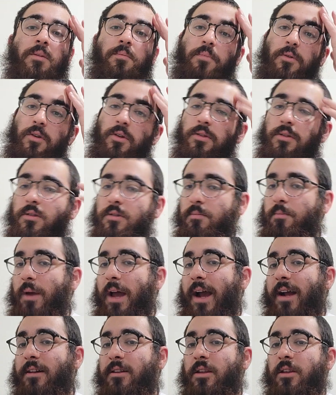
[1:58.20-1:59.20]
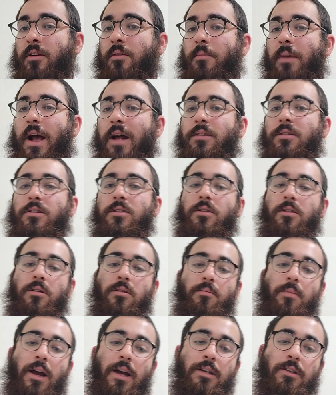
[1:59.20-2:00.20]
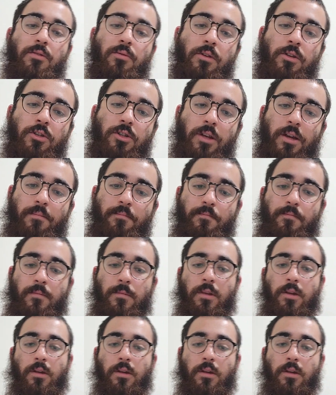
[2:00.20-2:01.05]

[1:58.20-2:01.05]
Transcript: people back to their master, back to Hashem.